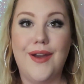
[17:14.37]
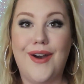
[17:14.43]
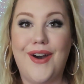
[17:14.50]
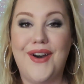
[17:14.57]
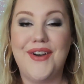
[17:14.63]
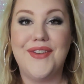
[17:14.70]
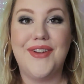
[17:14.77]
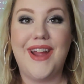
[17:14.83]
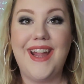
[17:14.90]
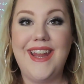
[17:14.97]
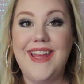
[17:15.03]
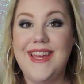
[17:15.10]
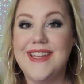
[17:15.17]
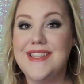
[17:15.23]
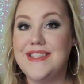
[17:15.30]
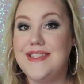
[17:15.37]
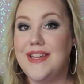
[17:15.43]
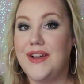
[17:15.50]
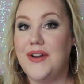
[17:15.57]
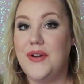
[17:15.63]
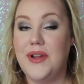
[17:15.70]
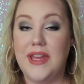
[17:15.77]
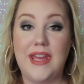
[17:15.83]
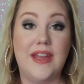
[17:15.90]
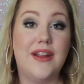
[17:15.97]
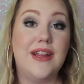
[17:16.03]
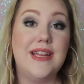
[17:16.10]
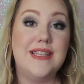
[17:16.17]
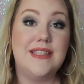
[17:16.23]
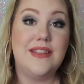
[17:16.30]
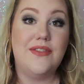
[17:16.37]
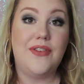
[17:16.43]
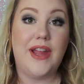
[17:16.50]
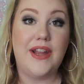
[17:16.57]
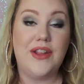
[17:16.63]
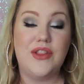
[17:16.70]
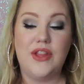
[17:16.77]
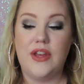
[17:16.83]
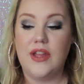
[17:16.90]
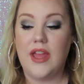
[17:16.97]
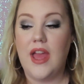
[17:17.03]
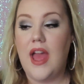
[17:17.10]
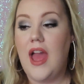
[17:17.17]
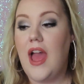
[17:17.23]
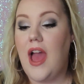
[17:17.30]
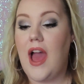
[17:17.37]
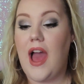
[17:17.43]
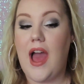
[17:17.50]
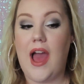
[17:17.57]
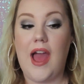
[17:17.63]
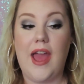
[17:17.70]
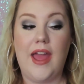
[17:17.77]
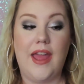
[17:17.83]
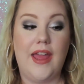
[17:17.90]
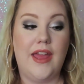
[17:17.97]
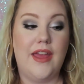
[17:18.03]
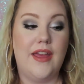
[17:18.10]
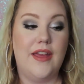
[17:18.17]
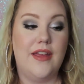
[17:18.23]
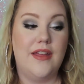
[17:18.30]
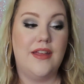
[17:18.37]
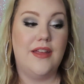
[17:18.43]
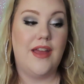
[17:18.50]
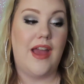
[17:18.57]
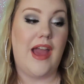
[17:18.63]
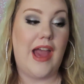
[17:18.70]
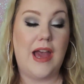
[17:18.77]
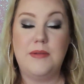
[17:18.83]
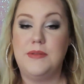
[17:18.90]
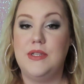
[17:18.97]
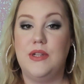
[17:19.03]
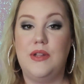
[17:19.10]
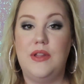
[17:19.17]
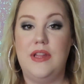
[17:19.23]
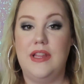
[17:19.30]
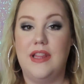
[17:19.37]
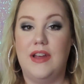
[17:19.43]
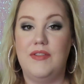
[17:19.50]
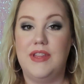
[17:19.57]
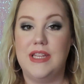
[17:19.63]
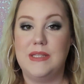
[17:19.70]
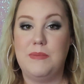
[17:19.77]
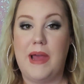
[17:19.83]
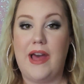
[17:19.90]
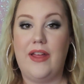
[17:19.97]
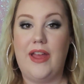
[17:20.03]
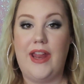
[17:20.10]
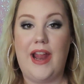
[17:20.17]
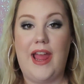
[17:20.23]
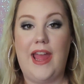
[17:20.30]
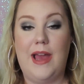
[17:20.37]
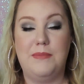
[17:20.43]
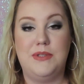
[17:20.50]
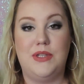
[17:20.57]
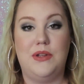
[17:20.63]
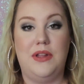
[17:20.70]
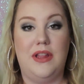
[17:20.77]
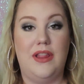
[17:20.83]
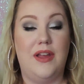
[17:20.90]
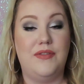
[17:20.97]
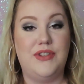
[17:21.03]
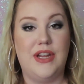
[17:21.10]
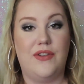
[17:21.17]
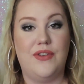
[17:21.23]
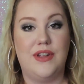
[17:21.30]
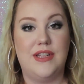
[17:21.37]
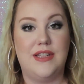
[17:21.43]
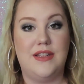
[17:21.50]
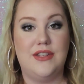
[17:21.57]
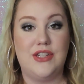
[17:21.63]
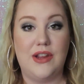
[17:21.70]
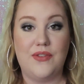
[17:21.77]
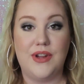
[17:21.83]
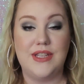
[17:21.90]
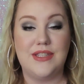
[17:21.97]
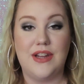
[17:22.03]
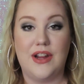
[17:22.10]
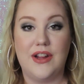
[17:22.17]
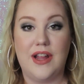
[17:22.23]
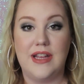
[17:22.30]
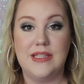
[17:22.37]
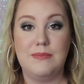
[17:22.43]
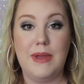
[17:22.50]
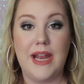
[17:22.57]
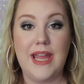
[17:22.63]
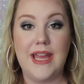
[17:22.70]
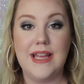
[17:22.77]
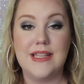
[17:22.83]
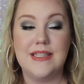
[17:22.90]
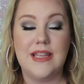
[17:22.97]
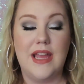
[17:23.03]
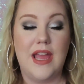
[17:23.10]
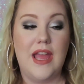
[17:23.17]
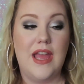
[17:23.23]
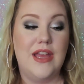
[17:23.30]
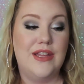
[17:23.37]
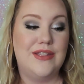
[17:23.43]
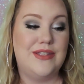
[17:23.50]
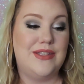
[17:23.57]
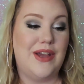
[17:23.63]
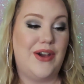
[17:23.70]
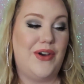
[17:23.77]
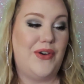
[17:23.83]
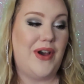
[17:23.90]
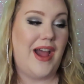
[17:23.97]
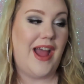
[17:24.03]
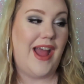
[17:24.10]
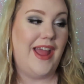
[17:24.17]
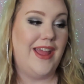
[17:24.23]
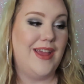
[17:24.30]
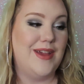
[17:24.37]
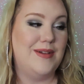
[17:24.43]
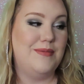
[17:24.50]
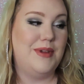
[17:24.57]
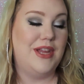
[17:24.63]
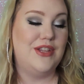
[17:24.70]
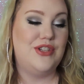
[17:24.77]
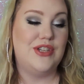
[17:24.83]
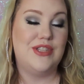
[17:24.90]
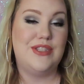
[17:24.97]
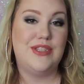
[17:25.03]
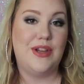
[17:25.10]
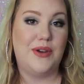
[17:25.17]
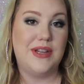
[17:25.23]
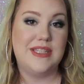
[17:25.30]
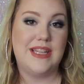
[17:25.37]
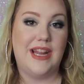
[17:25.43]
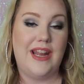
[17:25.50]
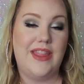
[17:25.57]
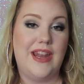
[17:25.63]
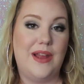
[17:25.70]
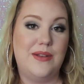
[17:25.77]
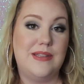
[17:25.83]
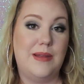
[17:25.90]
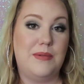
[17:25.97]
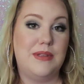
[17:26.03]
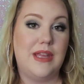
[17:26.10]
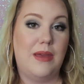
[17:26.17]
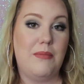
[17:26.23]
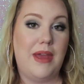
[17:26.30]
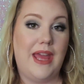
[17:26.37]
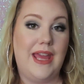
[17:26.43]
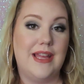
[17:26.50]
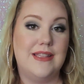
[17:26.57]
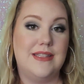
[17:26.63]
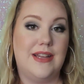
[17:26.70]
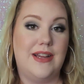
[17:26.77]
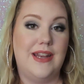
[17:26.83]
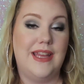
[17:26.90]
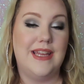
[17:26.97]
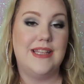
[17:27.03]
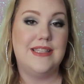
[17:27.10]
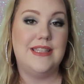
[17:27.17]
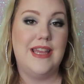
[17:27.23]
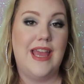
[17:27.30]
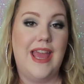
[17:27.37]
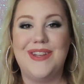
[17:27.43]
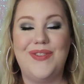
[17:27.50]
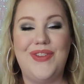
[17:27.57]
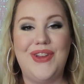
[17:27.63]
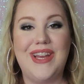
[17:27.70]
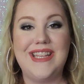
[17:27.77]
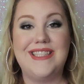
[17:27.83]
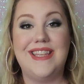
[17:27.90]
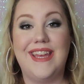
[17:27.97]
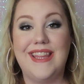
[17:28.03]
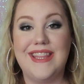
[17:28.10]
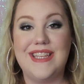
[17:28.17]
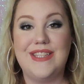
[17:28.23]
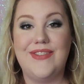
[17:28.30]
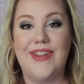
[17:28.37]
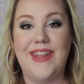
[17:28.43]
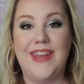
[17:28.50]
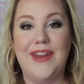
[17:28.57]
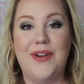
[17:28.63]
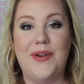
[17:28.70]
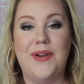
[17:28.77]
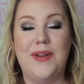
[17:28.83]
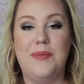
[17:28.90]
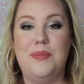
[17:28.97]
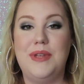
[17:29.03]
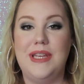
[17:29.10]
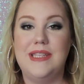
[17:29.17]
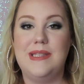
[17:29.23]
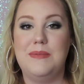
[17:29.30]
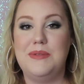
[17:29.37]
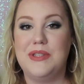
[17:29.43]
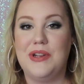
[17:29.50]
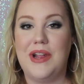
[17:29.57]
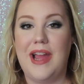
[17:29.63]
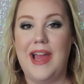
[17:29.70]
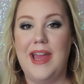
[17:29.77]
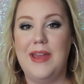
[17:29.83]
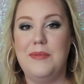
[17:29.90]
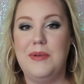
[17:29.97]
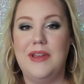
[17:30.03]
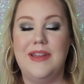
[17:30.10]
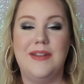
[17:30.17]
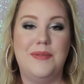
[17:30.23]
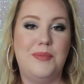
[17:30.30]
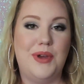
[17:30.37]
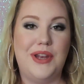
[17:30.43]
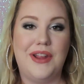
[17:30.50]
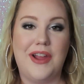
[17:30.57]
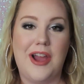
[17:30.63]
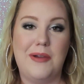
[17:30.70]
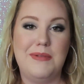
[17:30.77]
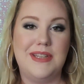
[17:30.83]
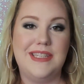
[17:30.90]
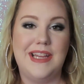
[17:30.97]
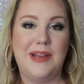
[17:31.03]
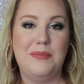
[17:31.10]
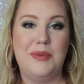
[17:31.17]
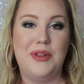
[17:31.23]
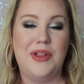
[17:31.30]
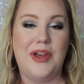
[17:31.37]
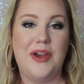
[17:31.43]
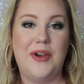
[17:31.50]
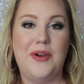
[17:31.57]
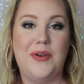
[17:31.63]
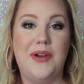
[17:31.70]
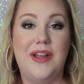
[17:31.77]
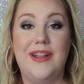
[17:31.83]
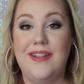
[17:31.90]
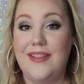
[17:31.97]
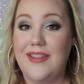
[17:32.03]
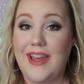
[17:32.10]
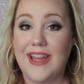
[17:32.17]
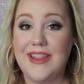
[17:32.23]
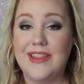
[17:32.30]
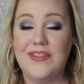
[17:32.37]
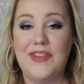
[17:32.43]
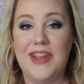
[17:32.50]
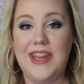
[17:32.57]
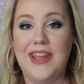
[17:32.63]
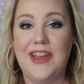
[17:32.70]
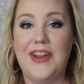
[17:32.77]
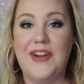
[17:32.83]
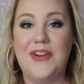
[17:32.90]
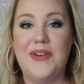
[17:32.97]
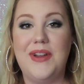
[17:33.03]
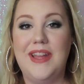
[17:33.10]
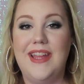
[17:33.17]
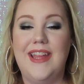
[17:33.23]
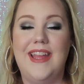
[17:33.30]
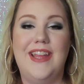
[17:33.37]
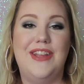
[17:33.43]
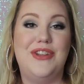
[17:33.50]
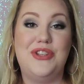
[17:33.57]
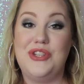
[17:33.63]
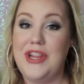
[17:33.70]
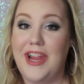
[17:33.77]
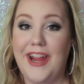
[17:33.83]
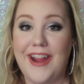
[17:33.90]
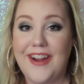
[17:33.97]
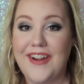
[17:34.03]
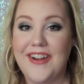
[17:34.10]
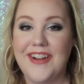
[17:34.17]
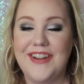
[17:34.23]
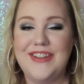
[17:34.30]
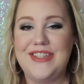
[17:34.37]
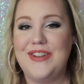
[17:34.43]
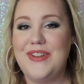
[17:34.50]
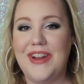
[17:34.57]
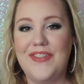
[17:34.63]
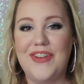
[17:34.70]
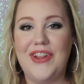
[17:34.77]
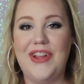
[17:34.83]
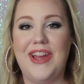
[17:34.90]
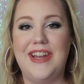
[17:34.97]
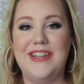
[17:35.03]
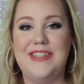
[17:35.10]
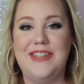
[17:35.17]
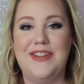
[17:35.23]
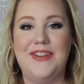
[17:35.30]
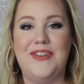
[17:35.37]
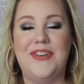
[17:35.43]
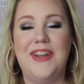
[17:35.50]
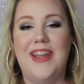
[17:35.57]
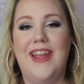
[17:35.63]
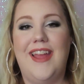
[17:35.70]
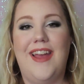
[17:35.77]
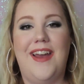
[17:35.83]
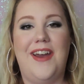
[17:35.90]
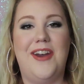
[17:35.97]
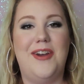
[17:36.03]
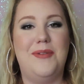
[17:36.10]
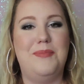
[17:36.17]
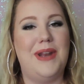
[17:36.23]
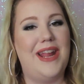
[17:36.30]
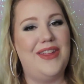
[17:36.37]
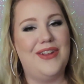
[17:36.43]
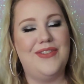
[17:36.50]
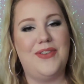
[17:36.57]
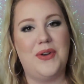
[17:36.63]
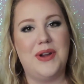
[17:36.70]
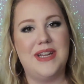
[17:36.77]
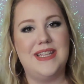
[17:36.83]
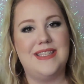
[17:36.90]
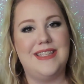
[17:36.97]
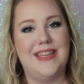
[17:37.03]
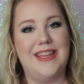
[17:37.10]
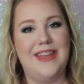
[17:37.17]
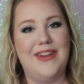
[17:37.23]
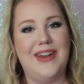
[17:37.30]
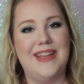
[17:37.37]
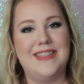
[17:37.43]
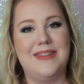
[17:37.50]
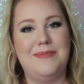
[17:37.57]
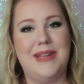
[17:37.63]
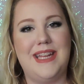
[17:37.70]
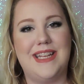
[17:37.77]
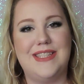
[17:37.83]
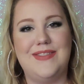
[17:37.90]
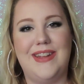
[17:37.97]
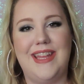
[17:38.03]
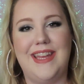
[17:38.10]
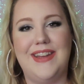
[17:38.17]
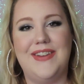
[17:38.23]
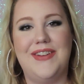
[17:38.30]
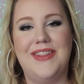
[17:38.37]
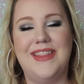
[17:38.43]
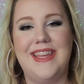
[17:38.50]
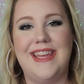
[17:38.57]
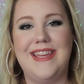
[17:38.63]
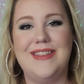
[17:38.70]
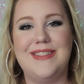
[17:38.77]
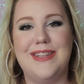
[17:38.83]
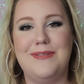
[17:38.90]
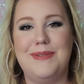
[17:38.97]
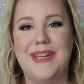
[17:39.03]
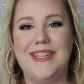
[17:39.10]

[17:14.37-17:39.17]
Alrighty, so here is the final look. I absolutely love this palette. I absolutely love Jeffree Star Cosmetics. So I am just so excited that I was able to get my hands on it. So if you guys like this video, please subscribe, put a comment down below, like the video, share, do whatever you gotta do. But I look forward to seeing you guys in my next video. Thank you so much.